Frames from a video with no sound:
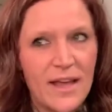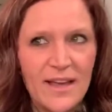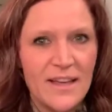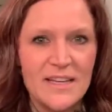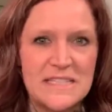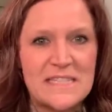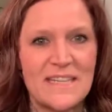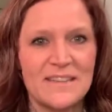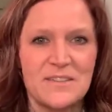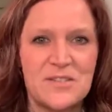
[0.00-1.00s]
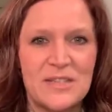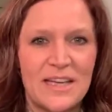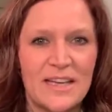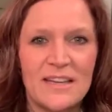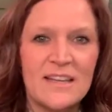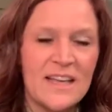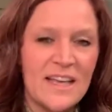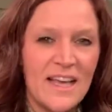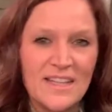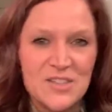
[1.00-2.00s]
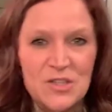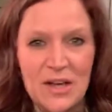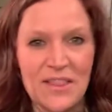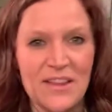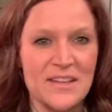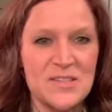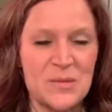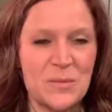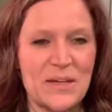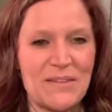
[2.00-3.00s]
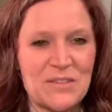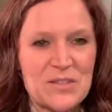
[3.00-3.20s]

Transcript: Hey, I hunted on this day and saw this or whatever.